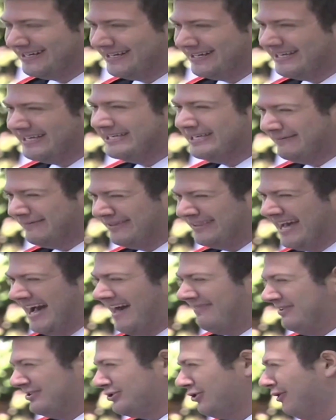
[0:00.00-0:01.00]
Given that,
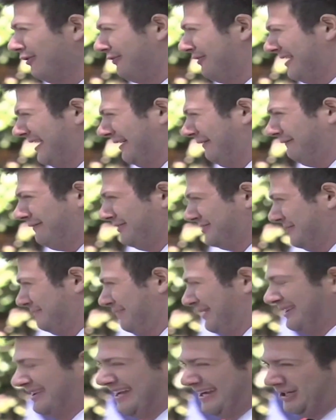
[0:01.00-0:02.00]
this whole thing feels a
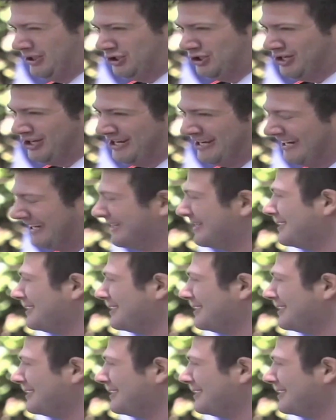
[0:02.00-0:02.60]
bit like cheating.